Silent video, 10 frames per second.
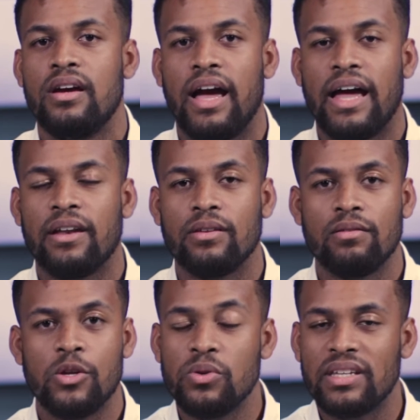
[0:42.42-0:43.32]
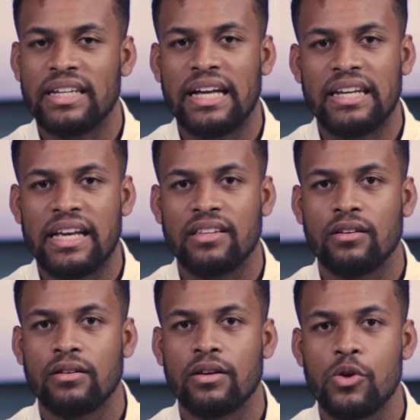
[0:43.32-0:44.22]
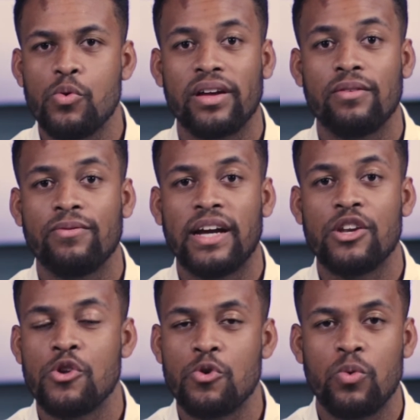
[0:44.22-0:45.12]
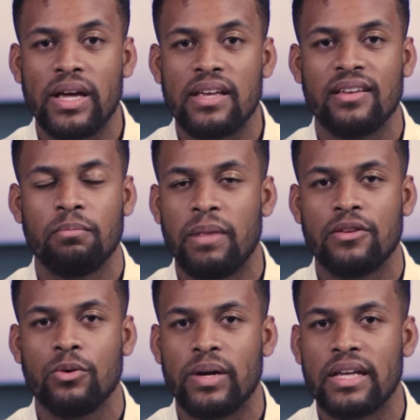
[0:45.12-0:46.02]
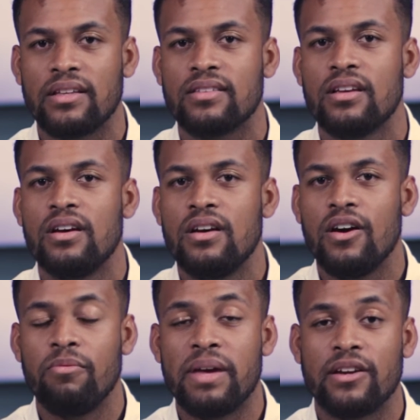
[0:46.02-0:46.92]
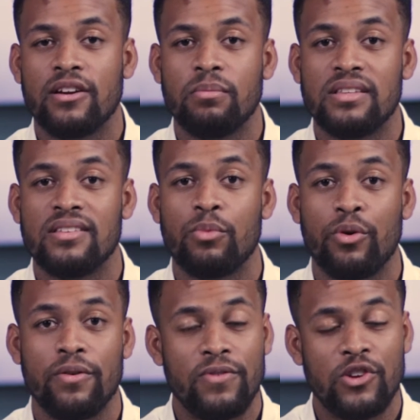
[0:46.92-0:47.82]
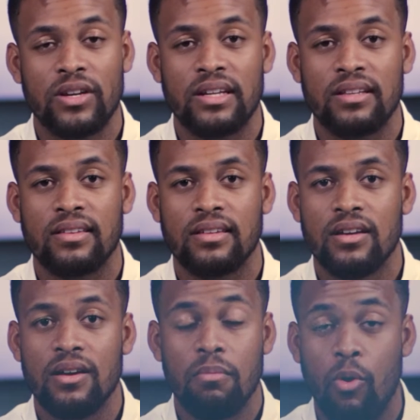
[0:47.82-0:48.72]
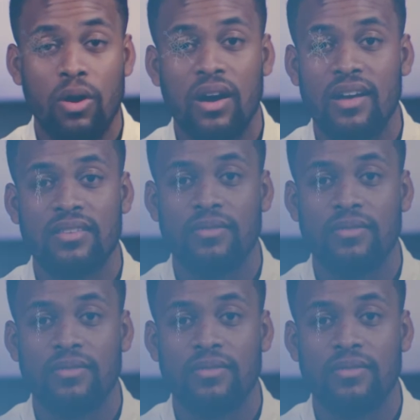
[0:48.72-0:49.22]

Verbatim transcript: And using that data, you can find new ways and better ways of making your business more efficient, more cost